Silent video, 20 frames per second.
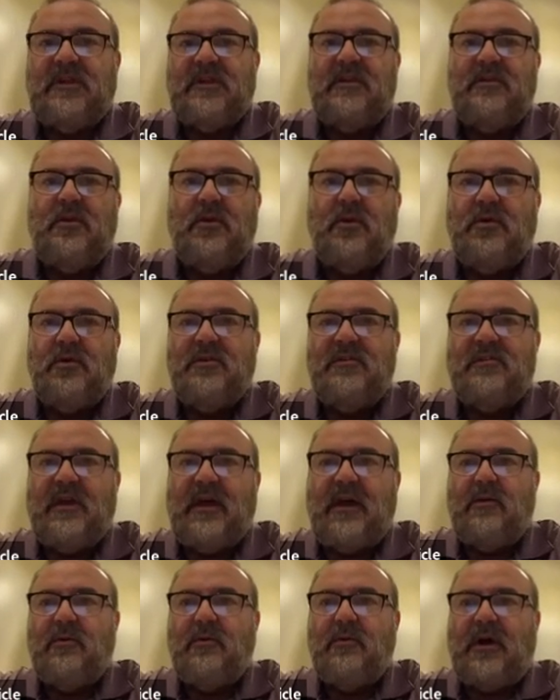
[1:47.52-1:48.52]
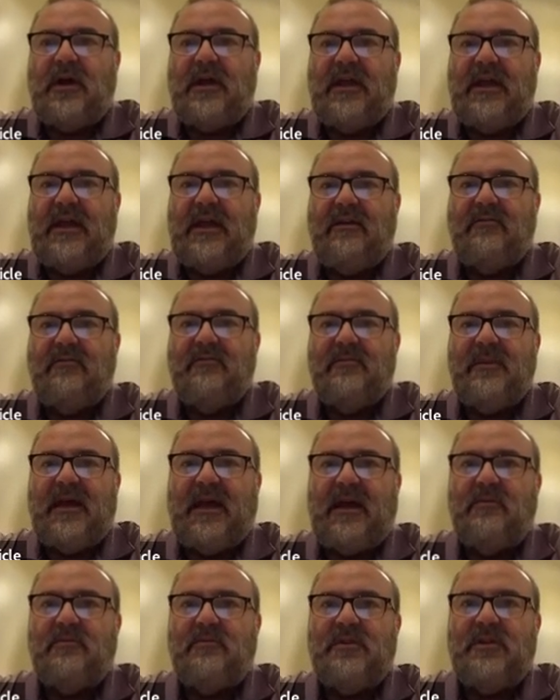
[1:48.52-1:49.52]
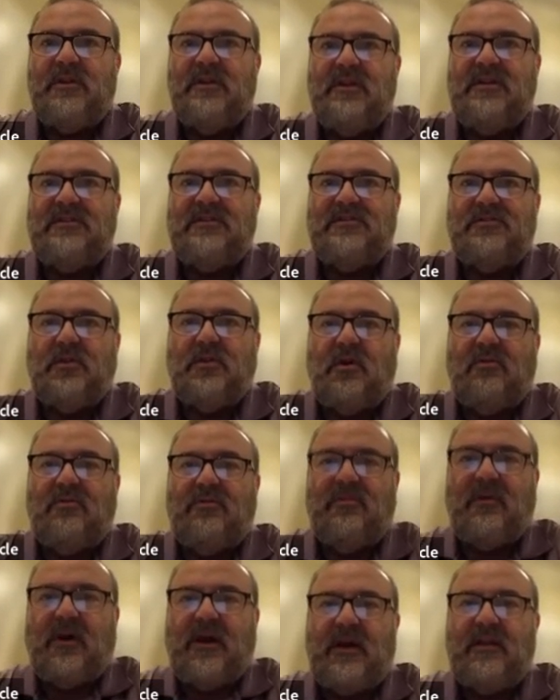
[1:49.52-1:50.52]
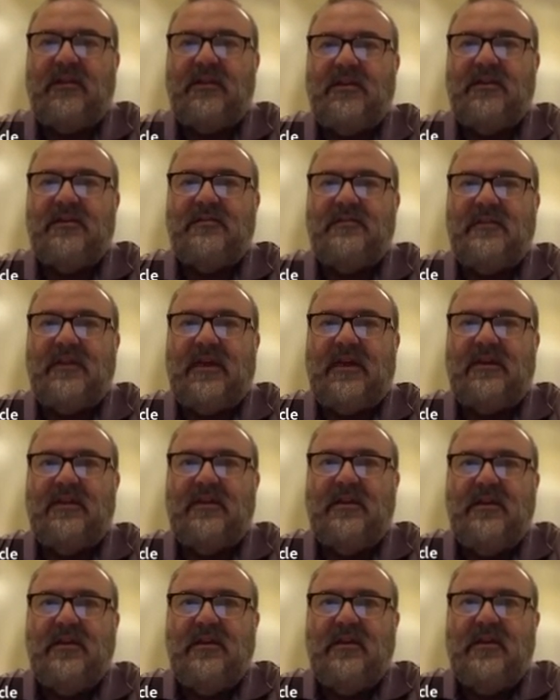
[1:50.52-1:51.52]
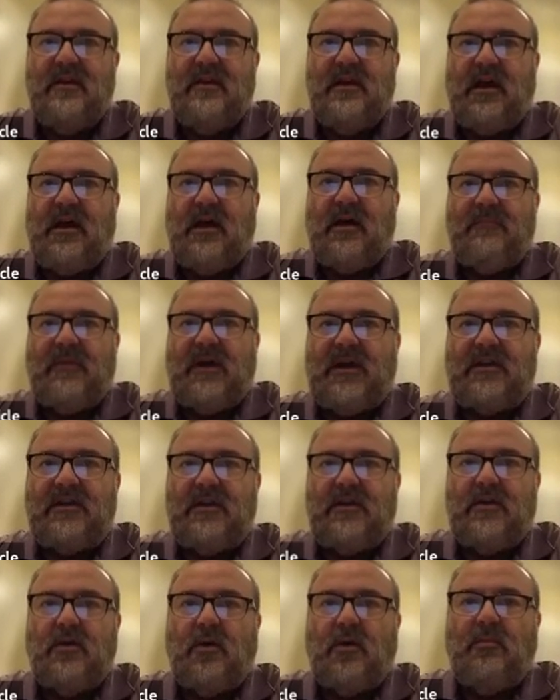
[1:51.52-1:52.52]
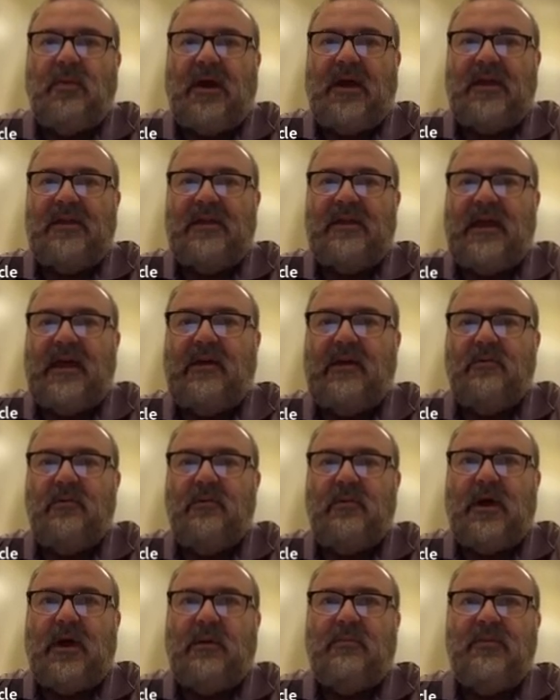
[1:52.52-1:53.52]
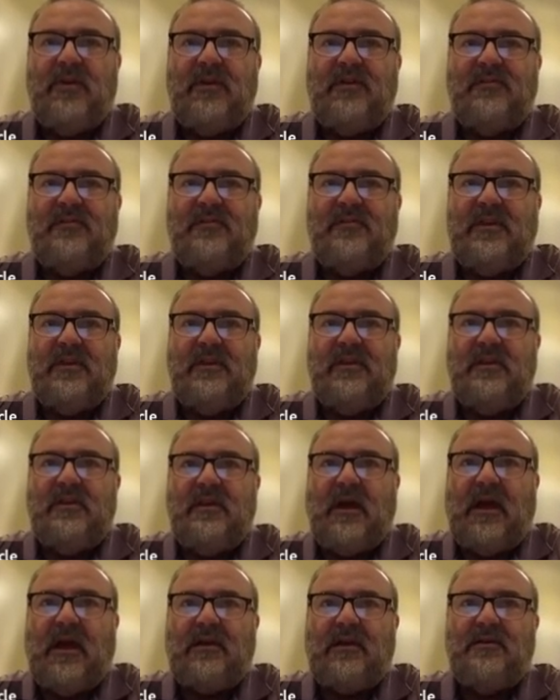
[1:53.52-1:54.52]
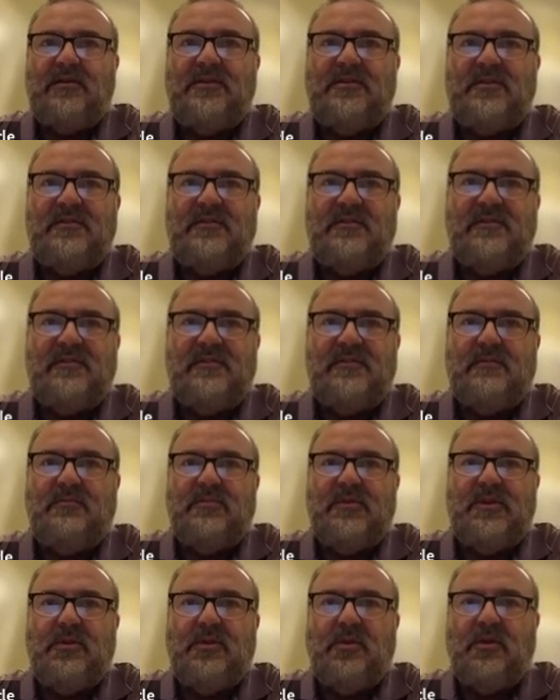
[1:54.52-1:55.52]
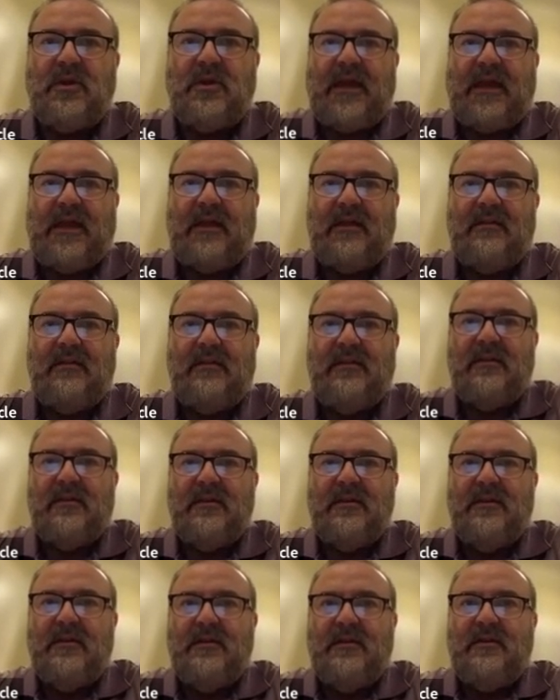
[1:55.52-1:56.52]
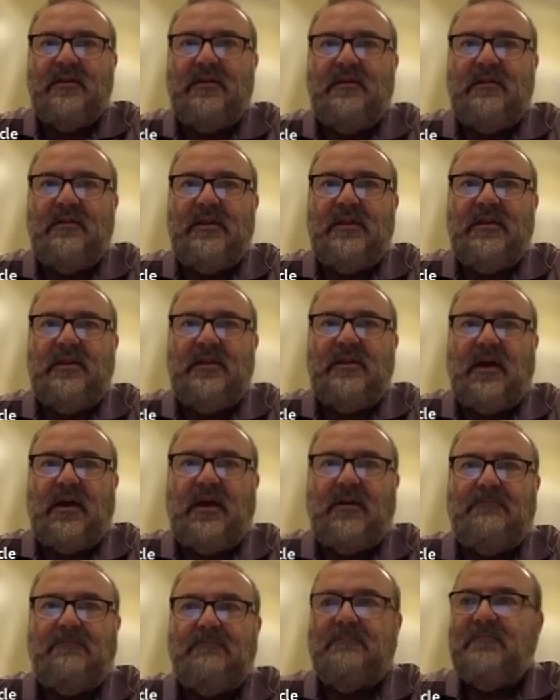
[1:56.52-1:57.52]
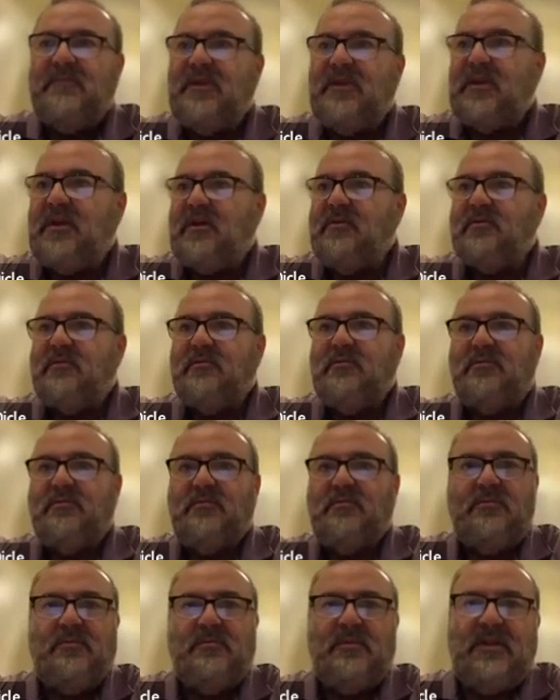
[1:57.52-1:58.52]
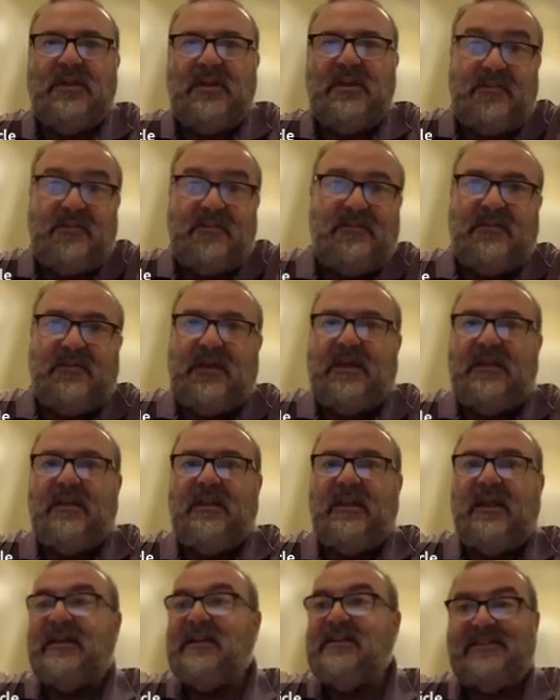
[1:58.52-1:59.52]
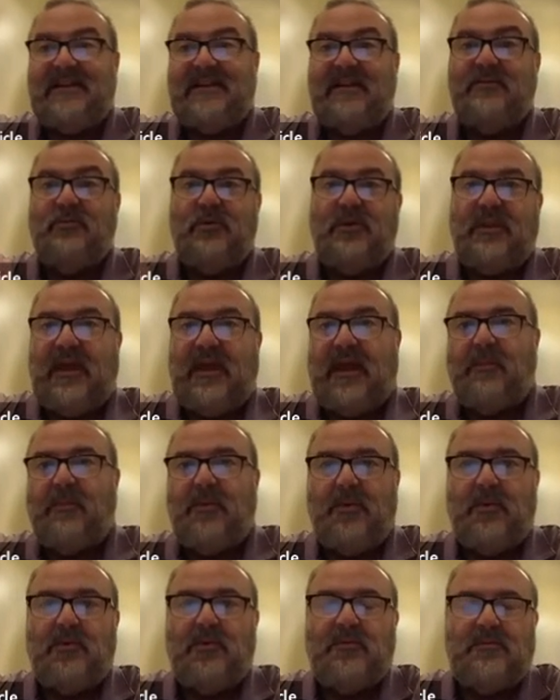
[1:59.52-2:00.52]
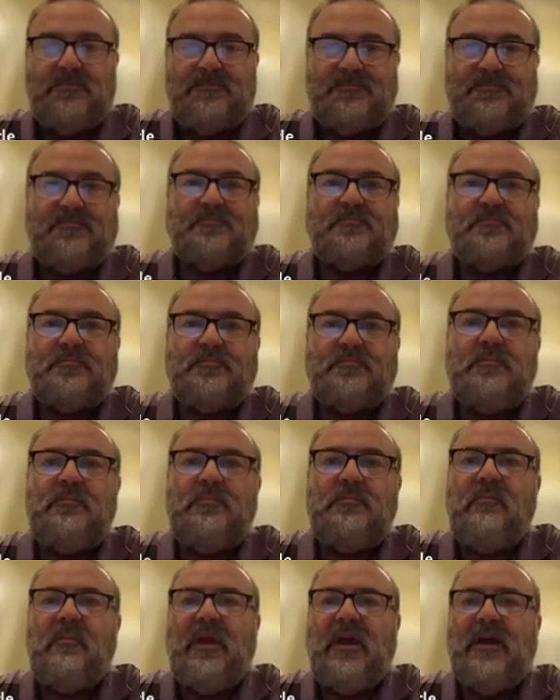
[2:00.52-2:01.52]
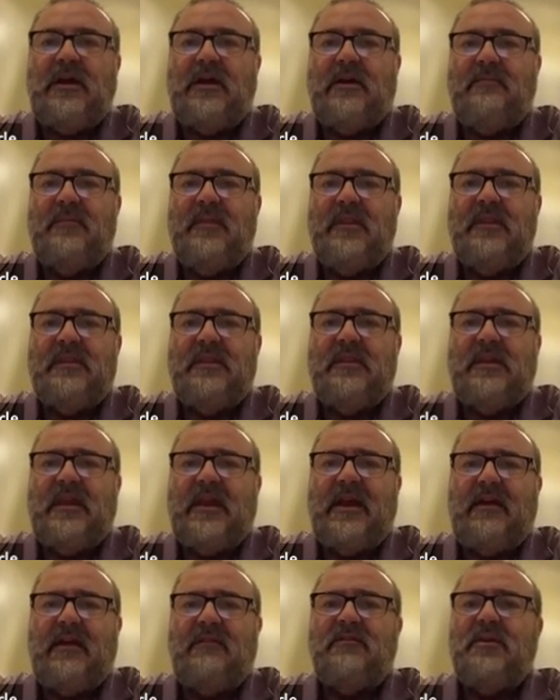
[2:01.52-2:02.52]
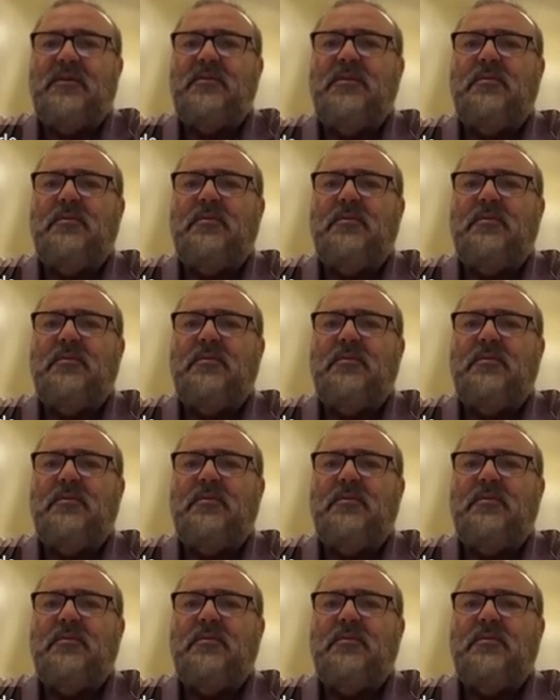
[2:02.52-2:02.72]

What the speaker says: And notice how I have now the list of filings that I can go by. Now, obviously, I could just simply look at the list. And like I said, with Apple, they have a little bit